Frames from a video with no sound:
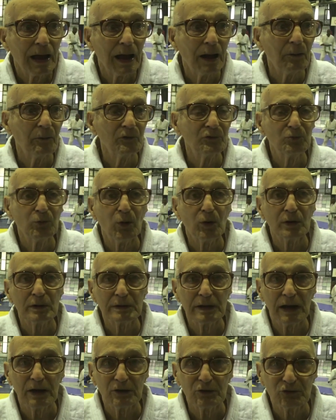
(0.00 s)
I was
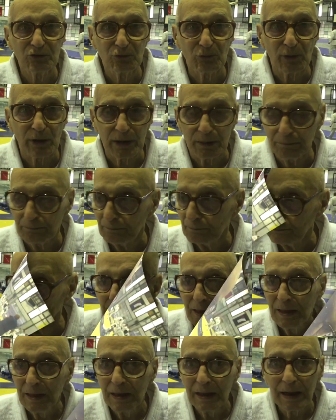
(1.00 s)
walking down the street,
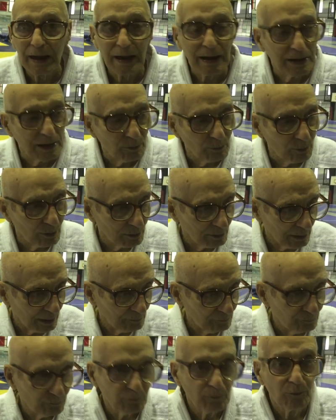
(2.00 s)
and there were
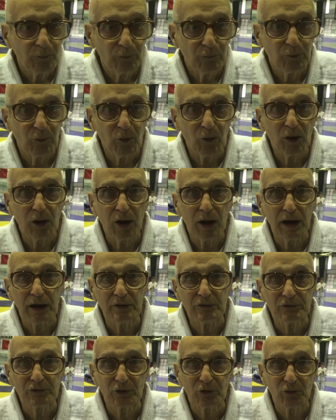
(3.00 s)
like four
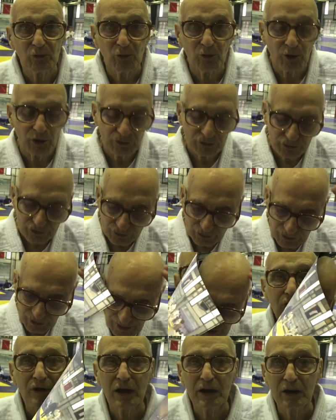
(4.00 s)
guys across, and
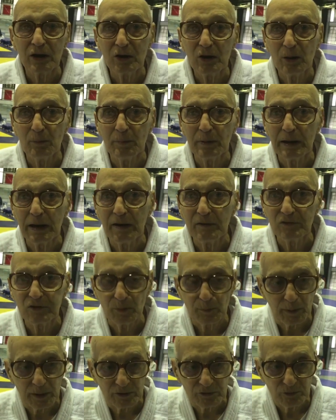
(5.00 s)
they started coming
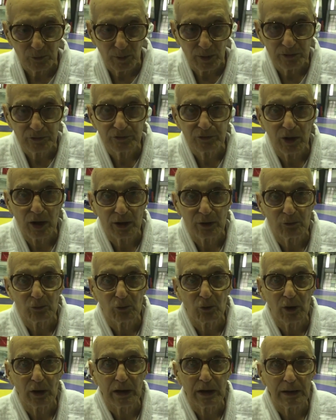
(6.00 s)
after me, so I started
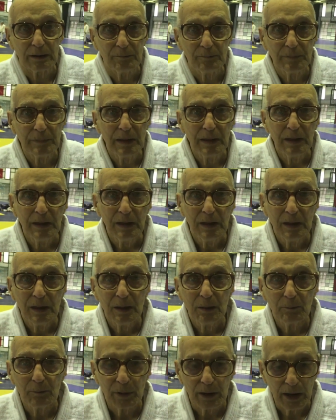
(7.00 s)
running.
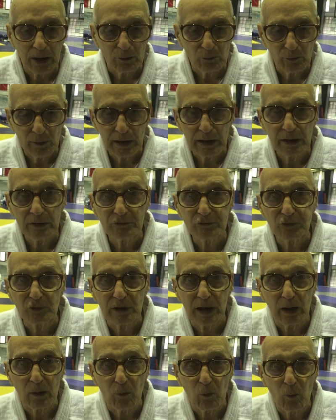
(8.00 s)
But I ran so
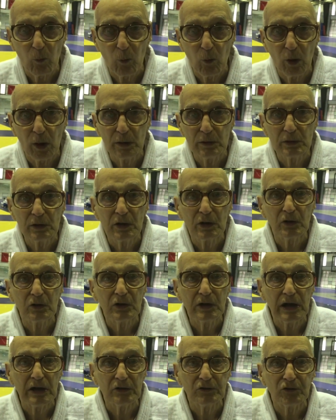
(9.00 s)
that one
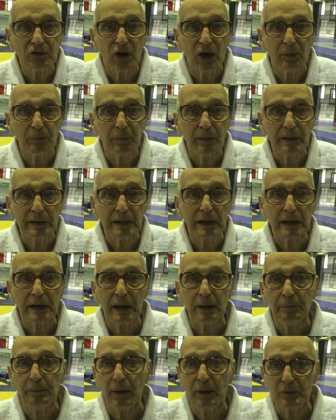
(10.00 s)
could catch up, and then
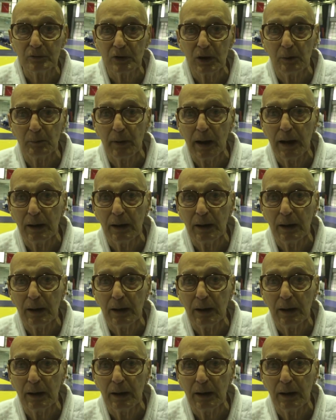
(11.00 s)
I belted him